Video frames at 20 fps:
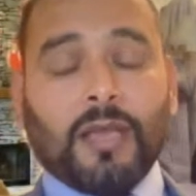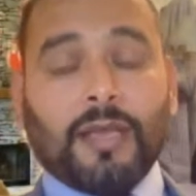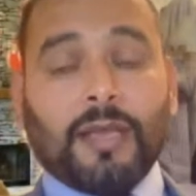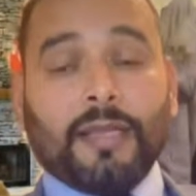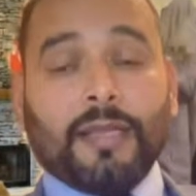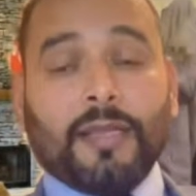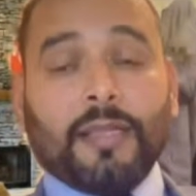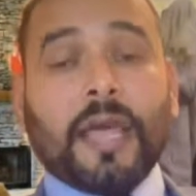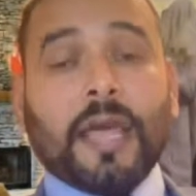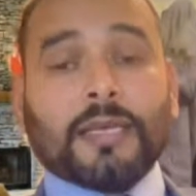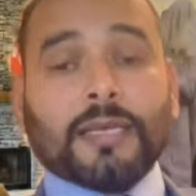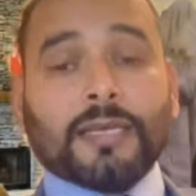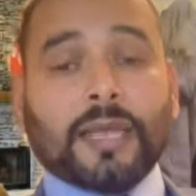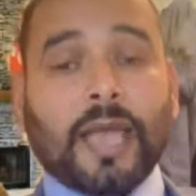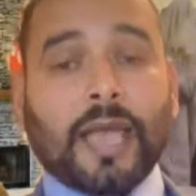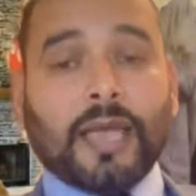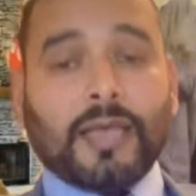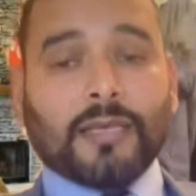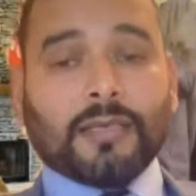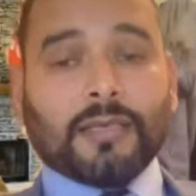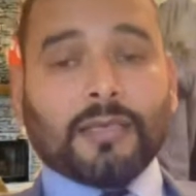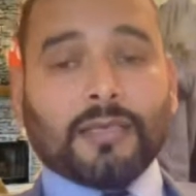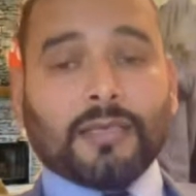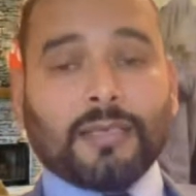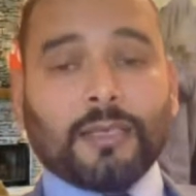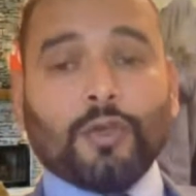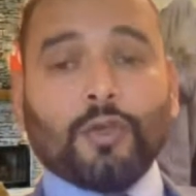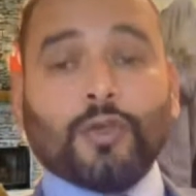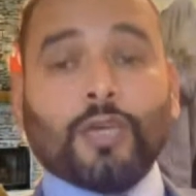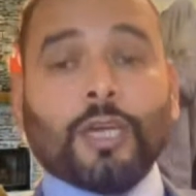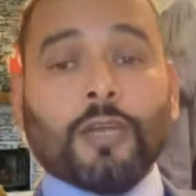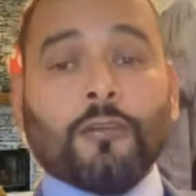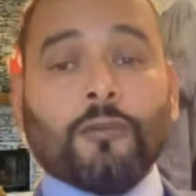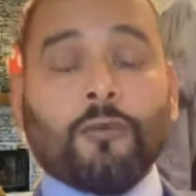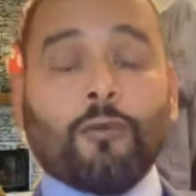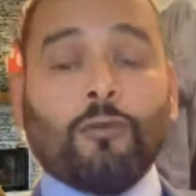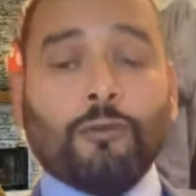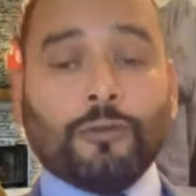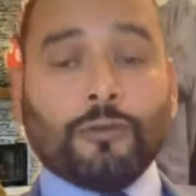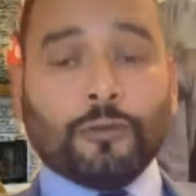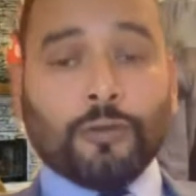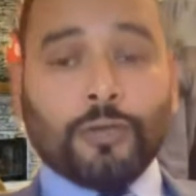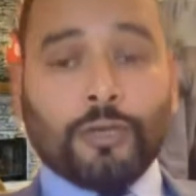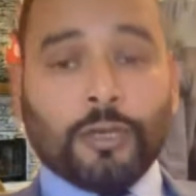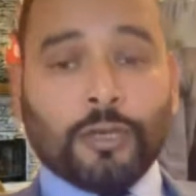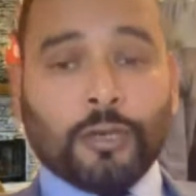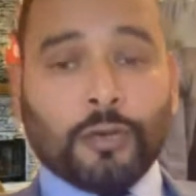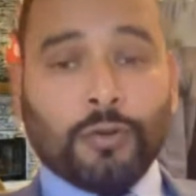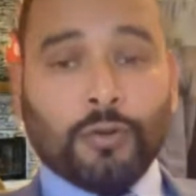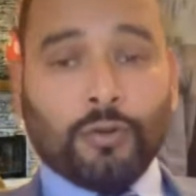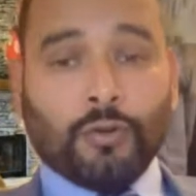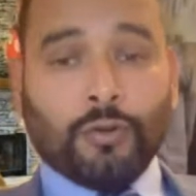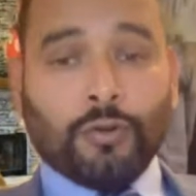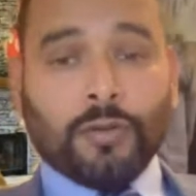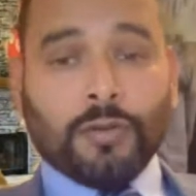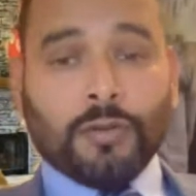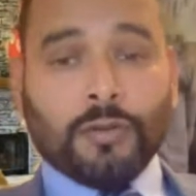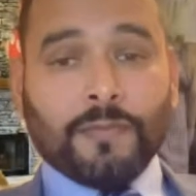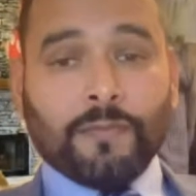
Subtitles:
In that case, you can also include